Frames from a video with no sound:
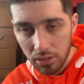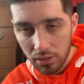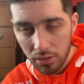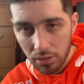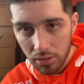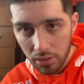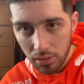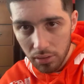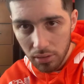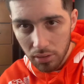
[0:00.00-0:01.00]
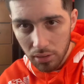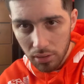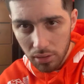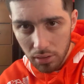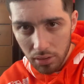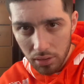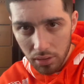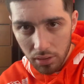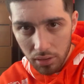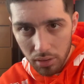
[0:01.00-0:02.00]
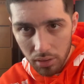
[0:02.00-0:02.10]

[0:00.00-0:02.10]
No one is speaking in this clip.